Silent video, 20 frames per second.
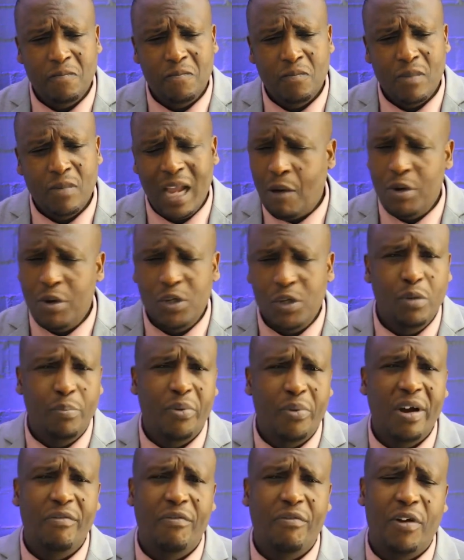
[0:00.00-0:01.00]
I want to
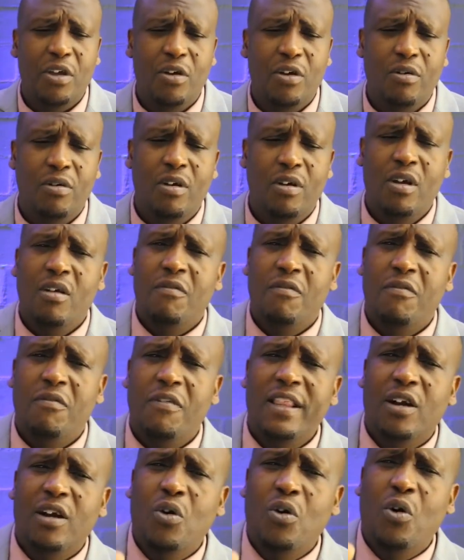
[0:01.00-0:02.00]
pray for you.
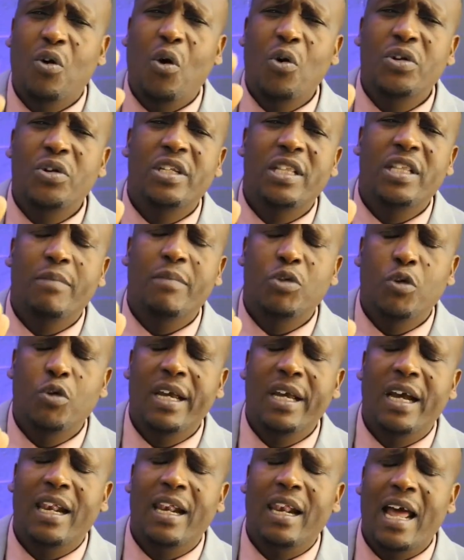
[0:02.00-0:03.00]
Father, cause them to
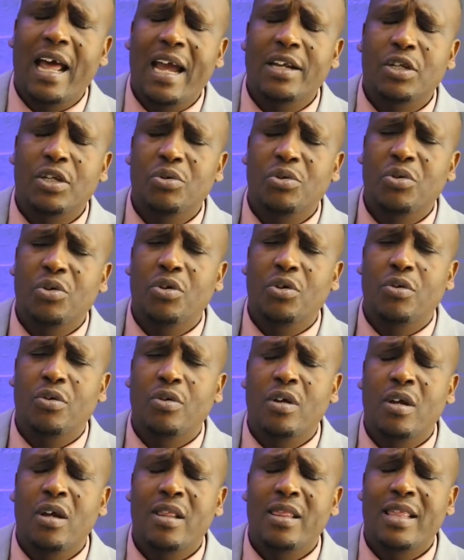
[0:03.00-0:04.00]
be aligned to you,
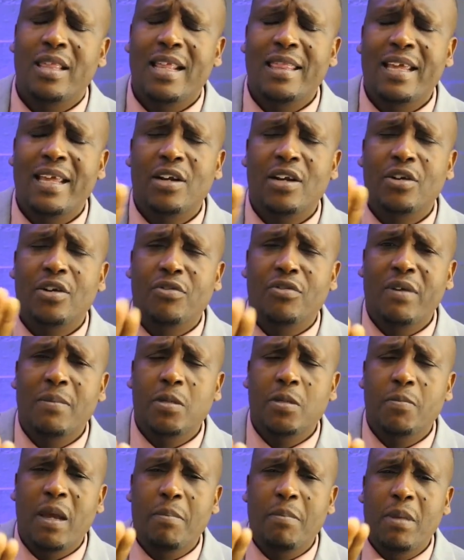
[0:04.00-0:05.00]
that their
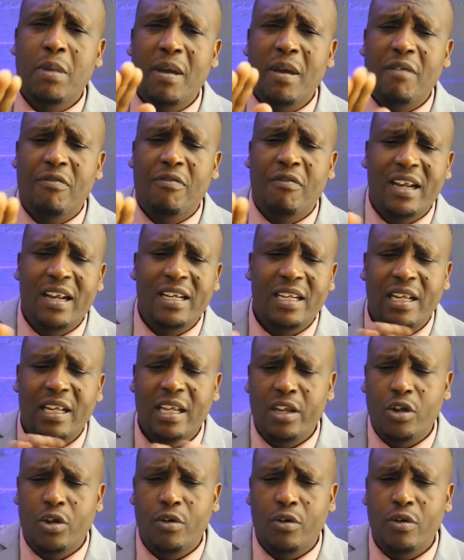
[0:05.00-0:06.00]
dreams may be perfected
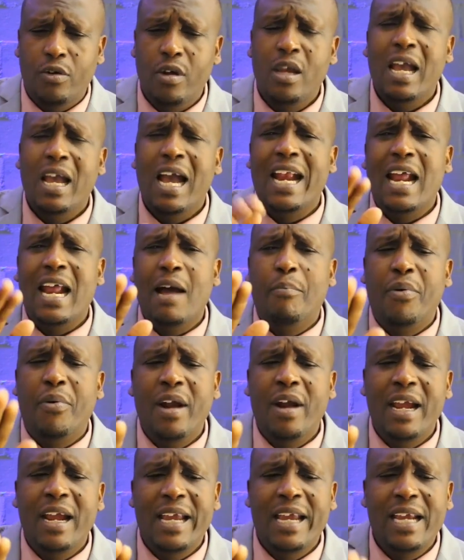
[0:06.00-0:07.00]
in you. And I
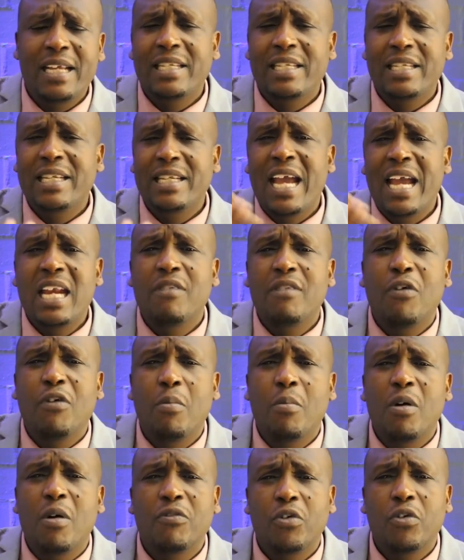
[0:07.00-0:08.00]
pray against any form
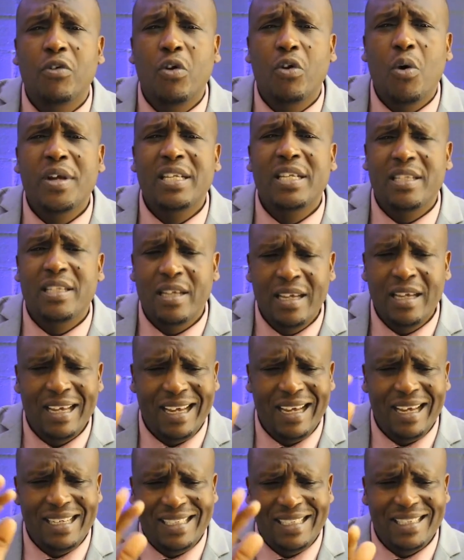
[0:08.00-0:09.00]
of noise
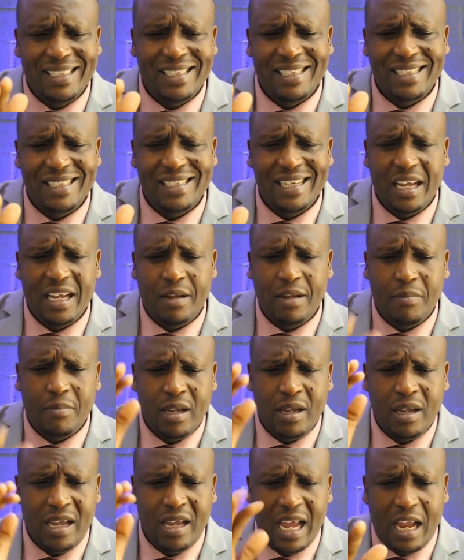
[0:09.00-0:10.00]
in Jesus' name.
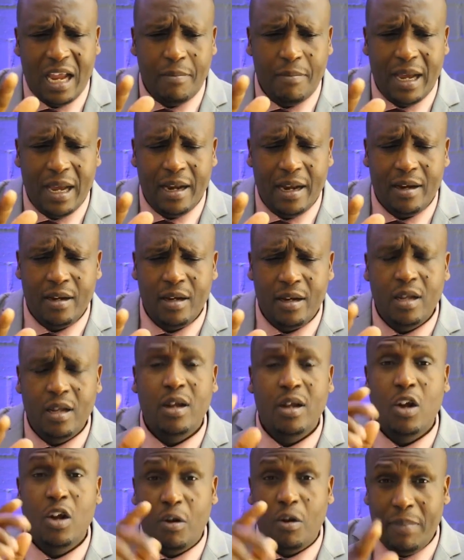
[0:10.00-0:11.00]
Amen.
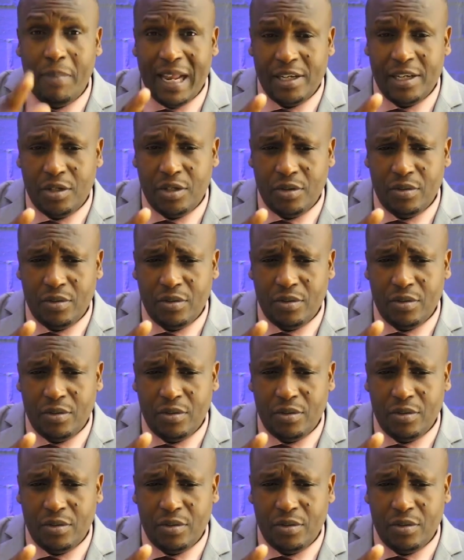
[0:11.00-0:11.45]
God bless you.